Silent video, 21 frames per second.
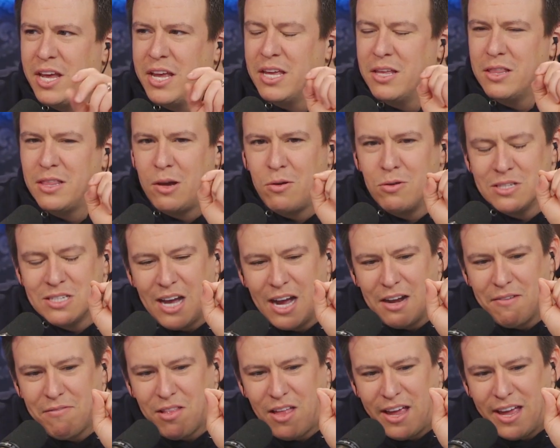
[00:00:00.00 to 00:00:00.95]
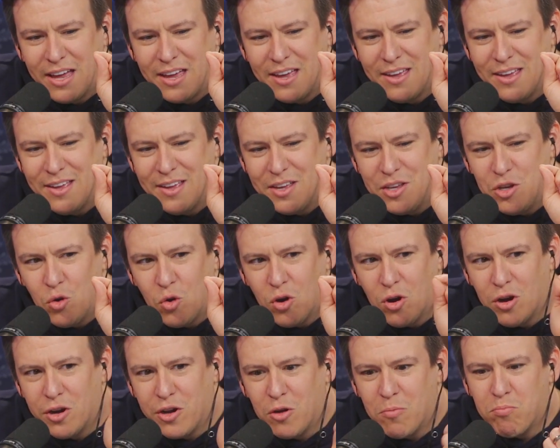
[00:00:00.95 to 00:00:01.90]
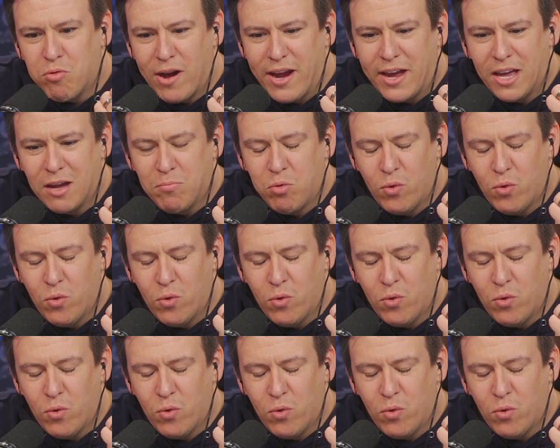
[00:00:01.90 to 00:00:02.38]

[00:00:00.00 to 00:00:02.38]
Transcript: that, that was kind of like, your your breaking